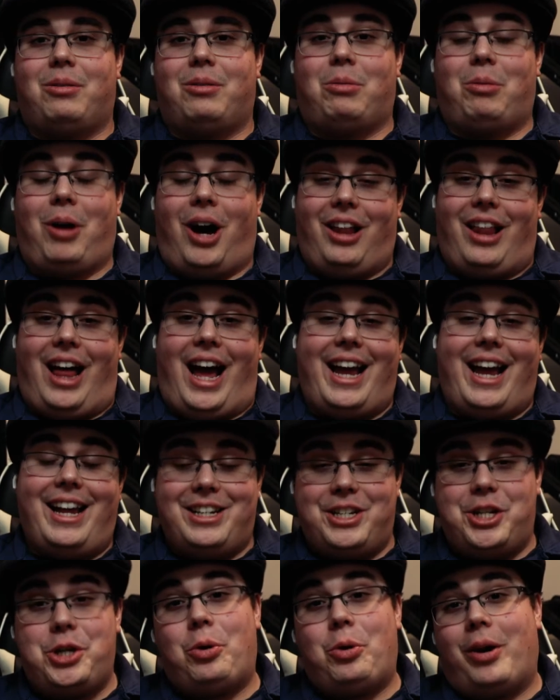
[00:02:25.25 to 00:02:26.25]
While I
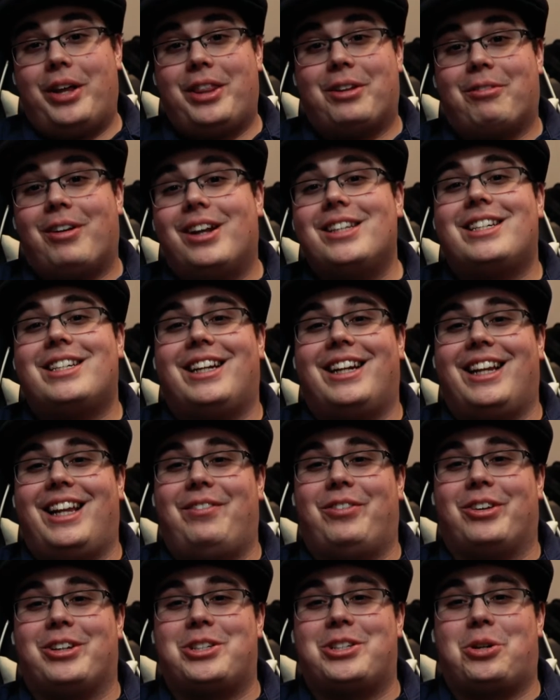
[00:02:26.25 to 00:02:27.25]
enjoy the Resident
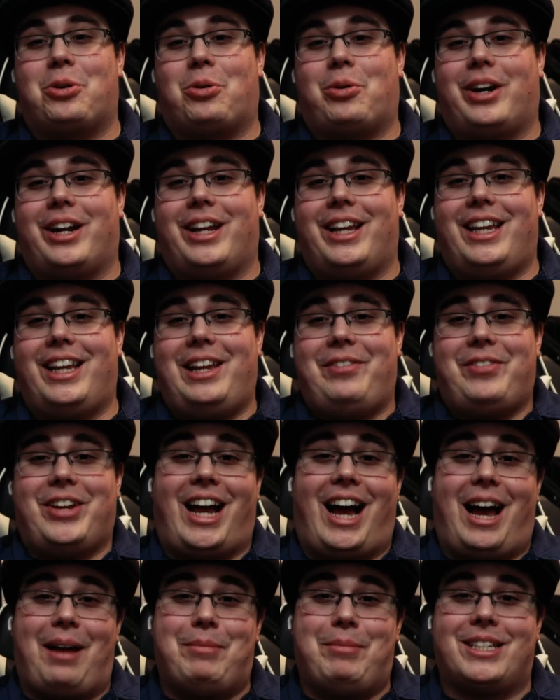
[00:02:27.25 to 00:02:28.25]
Evil story, even
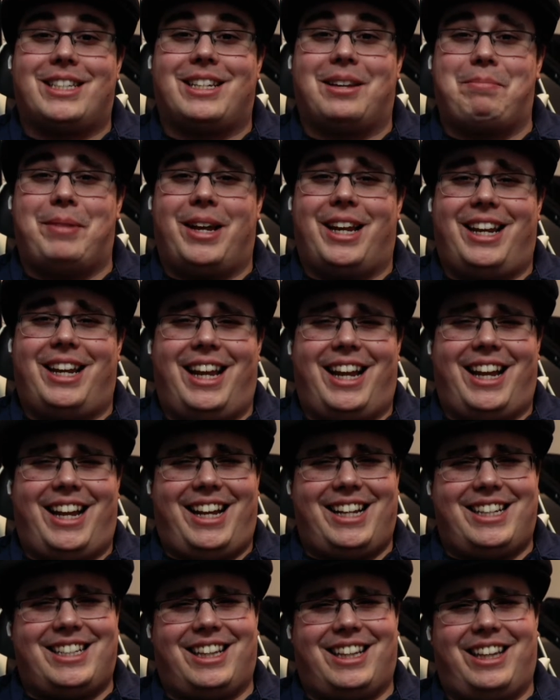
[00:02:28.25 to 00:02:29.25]
I must admit, it
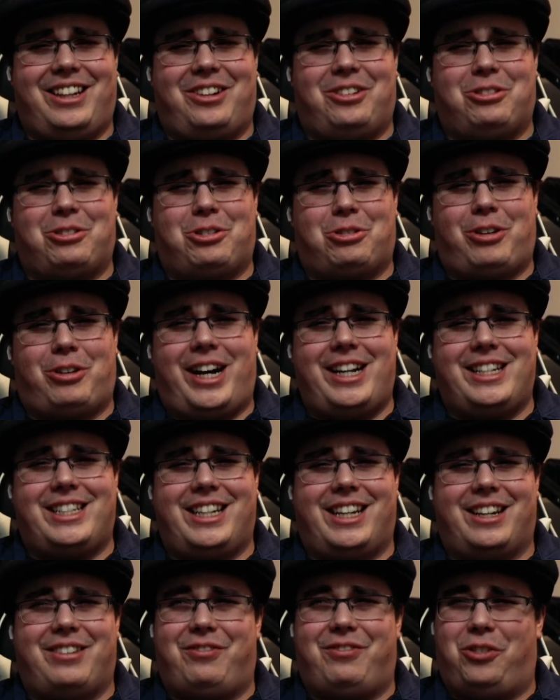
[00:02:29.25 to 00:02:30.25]
gets a little
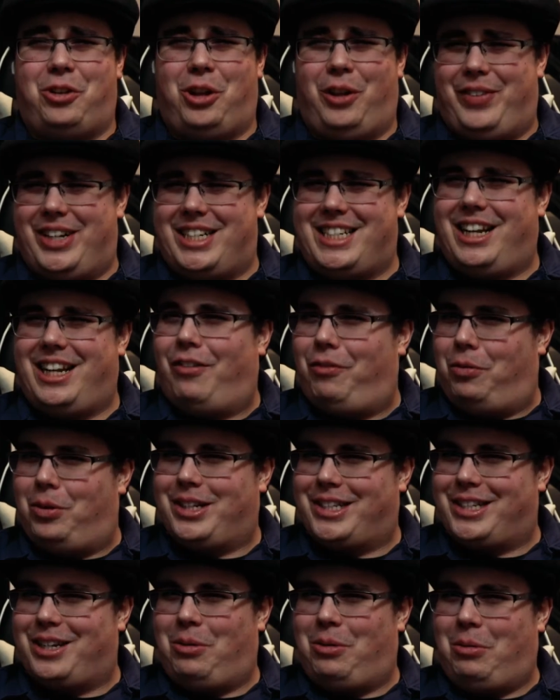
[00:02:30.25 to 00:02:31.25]
crazy and full of itself once in a